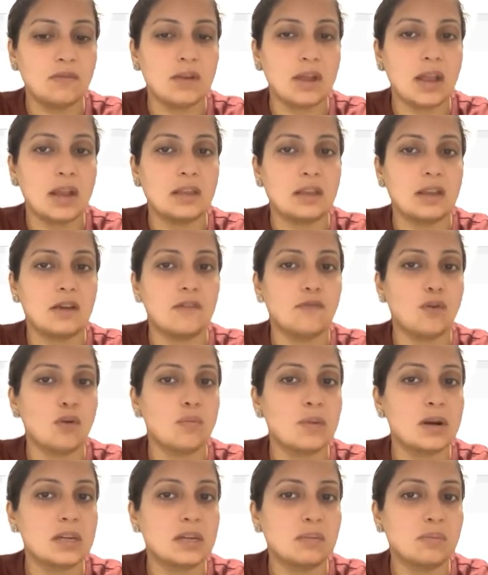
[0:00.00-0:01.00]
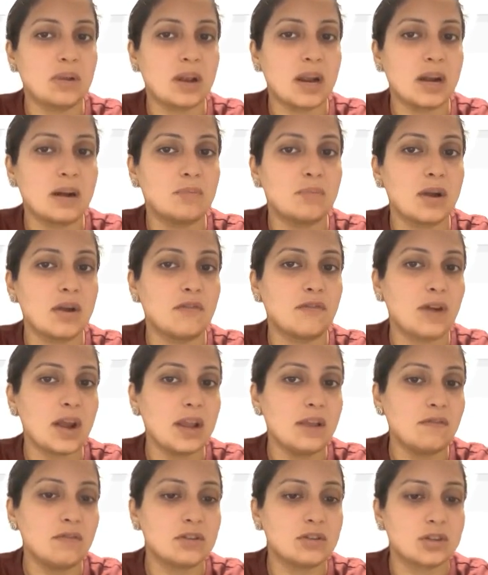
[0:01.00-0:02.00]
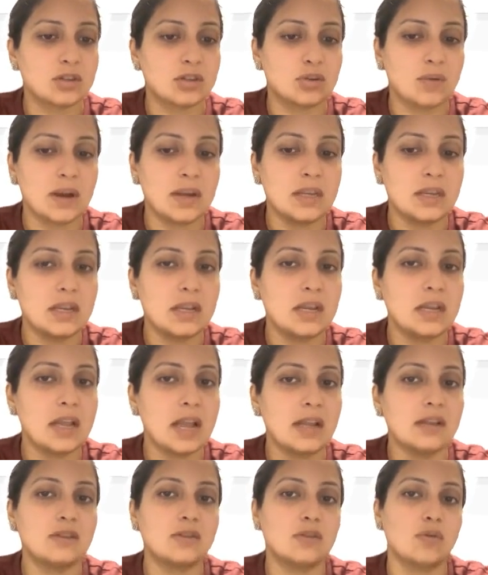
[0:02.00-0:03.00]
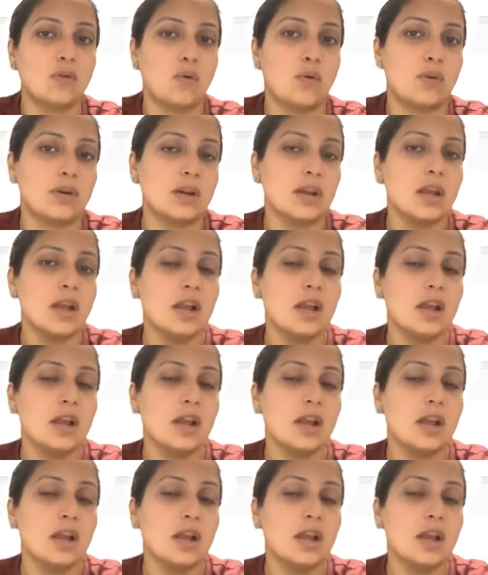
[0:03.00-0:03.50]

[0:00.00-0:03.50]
and then 4 multiplied by 5, which is 20, and so on.